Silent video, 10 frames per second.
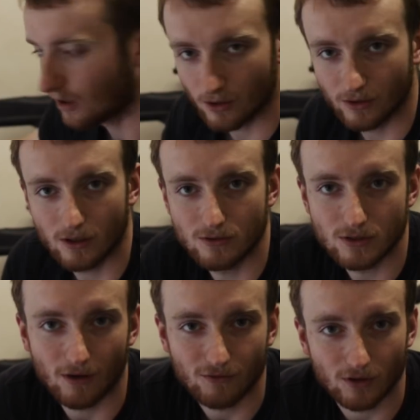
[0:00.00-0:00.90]
On those,
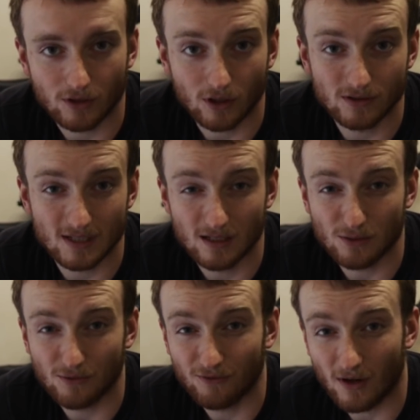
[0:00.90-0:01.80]
I've got the
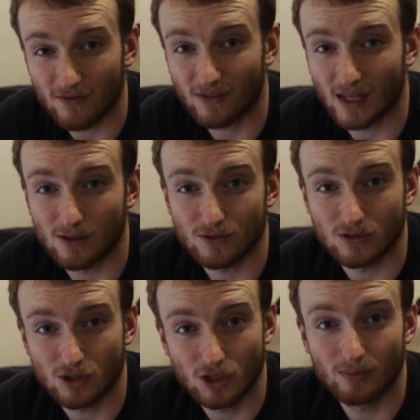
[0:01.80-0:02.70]
Continental
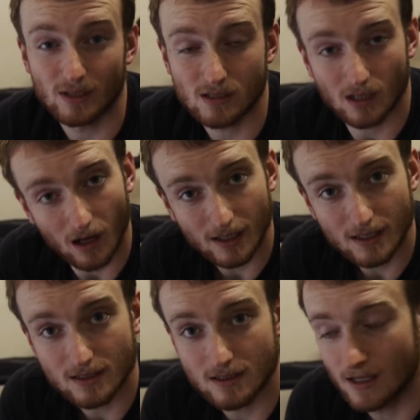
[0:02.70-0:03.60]
5000 tubeless
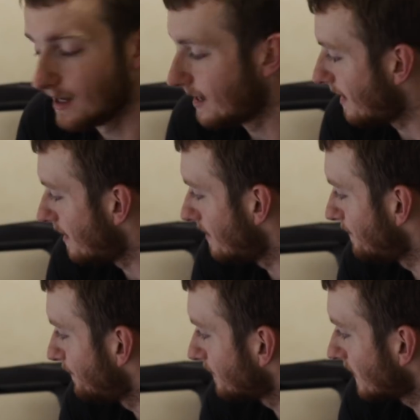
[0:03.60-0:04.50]
tyres.
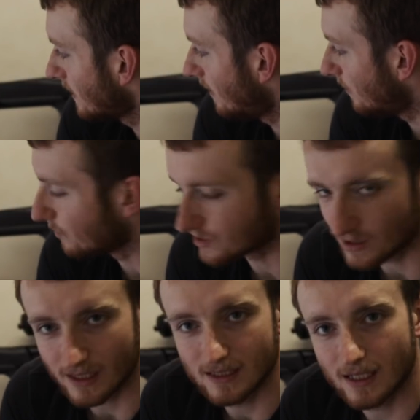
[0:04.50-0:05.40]
I was
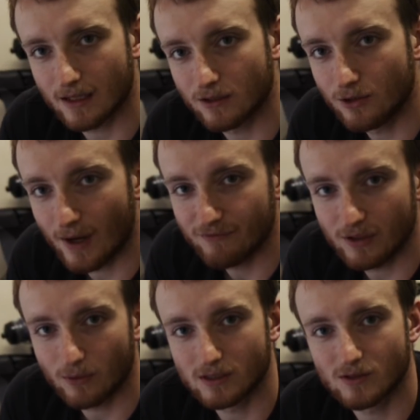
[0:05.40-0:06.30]
looking to get the new
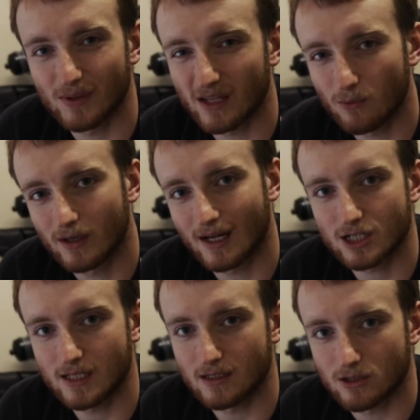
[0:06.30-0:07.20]
MV ones, but they weren't
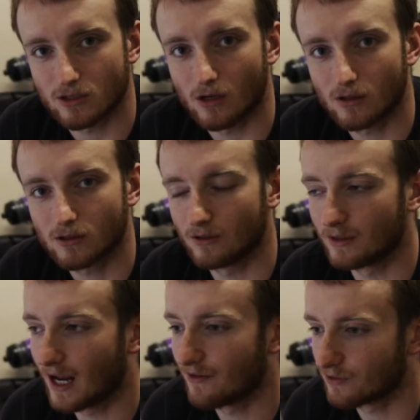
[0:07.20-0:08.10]
actually in stock, so I'm
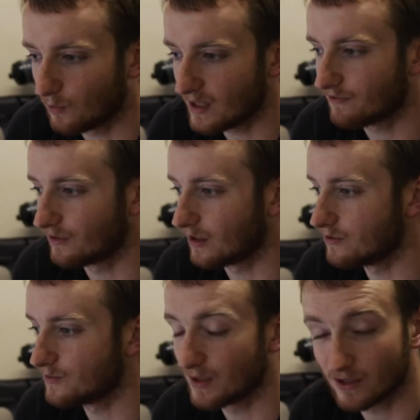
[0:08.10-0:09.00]
gonna have to wait for
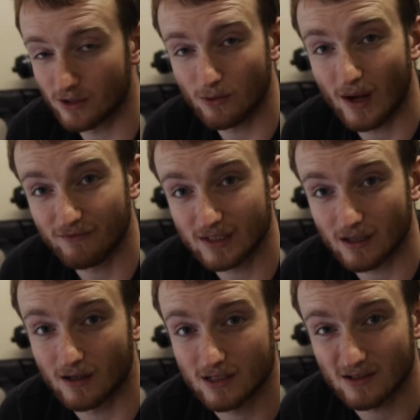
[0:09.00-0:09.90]
those. But the new MV
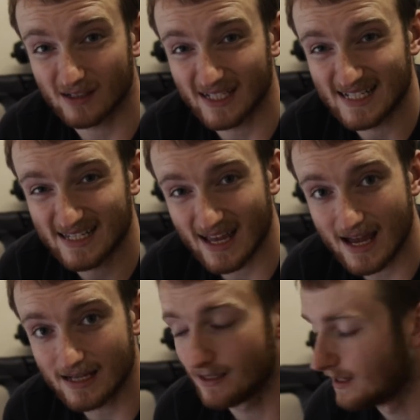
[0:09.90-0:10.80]
tyres look
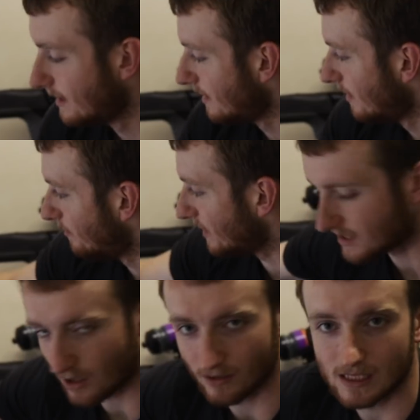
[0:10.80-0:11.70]
insane. But
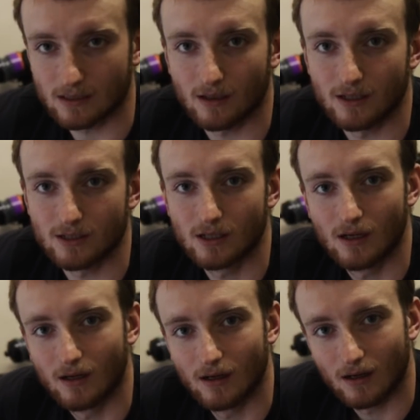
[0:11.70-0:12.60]
these Conti tyres
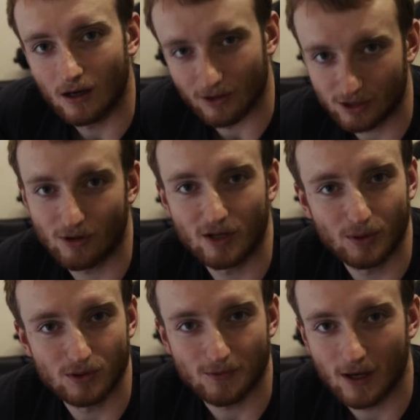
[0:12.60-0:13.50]
are
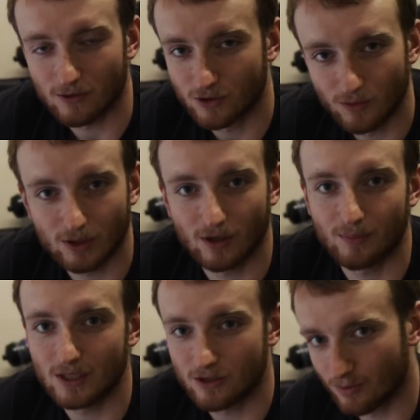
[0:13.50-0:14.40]
incredible as well. Super
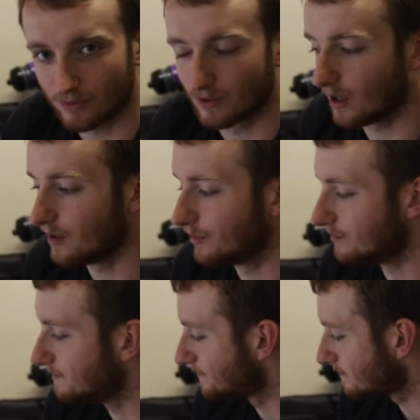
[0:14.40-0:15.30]
grippy, super reliable.